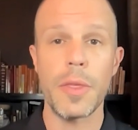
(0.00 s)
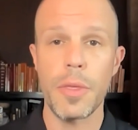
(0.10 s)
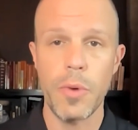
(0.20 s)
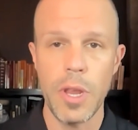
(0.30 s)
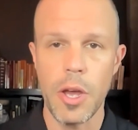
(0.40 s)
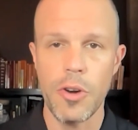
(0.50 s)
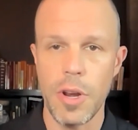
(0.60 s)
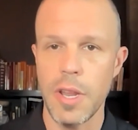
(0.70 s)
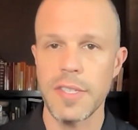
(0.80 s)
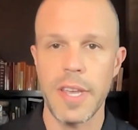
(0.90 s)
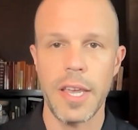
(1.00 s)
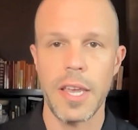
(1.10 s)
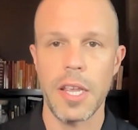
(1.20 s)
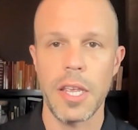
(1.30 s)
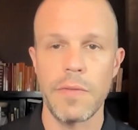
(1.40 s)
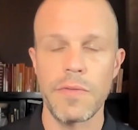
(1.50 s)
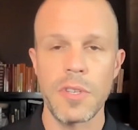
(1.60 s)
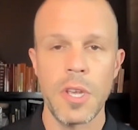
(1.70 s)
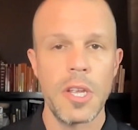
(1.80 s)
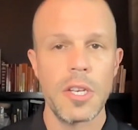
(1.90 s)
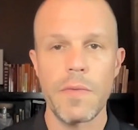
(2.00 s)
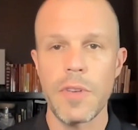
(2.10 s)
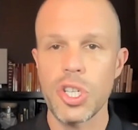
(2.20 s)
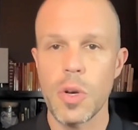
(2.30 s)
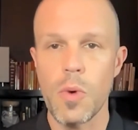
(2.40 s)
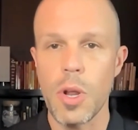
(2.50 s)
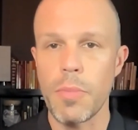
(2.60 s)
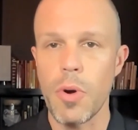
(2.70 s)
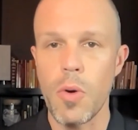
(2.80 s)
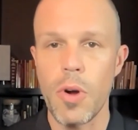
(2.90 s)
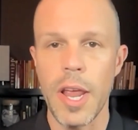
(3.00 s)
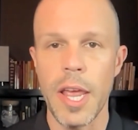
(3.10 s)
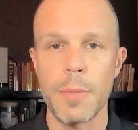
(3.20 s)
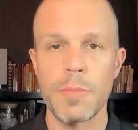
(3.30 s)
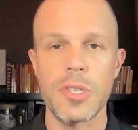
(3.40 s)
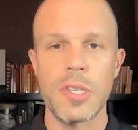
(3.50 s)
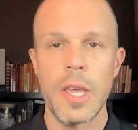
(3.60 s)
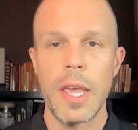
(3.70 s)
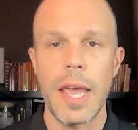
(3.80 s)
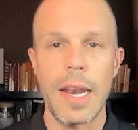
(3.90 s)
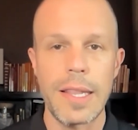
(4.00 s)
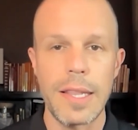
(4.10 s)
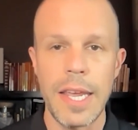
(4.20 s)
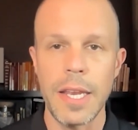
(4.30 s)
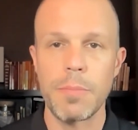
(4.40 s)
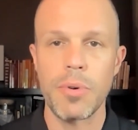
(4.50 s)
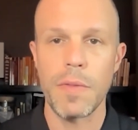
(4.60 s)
300 executives, Division I programs, and elite